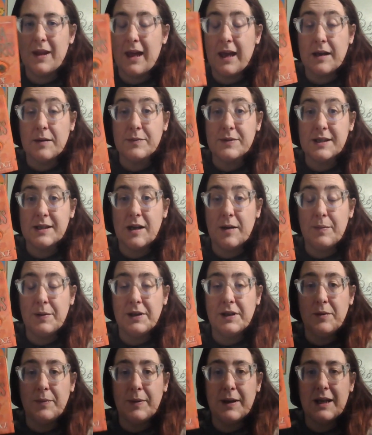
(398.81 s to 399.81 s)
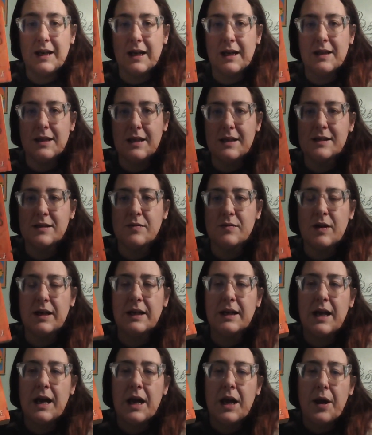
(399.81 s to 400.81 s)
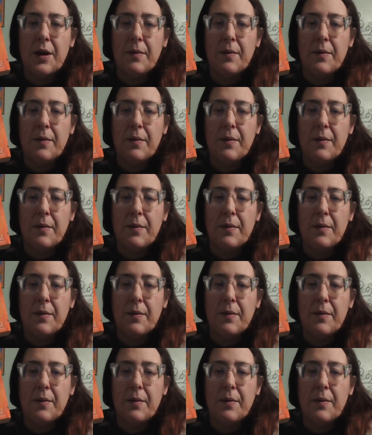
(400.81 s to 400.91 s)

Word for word: amps it up a little bit in this one,